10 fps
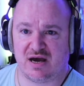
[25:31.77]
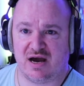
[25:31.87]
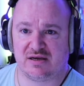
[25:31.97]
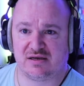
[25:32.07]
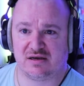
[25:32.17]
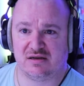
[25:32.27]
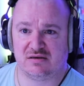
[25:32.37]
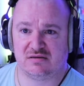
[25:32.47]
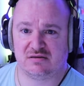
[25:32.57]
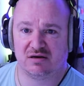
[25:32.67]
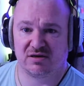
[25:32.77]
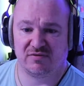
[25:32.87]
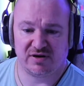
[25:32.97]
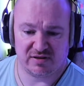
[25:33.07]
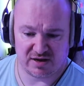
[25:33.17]
No,
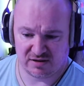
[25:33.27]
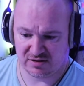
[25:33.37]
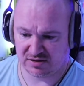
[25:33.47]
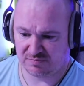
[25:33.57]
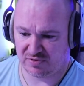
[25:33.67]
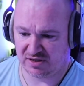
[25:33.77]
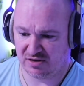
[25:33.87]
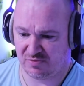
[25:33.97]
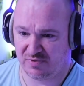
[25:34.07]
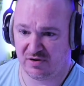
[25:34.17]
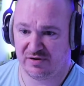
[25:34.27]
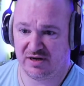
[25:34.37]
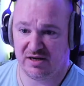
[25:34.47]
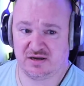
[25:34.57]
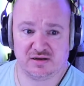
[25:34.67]
get rid of that. Let's bring it up on
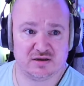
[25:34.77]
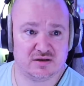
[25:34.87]
here.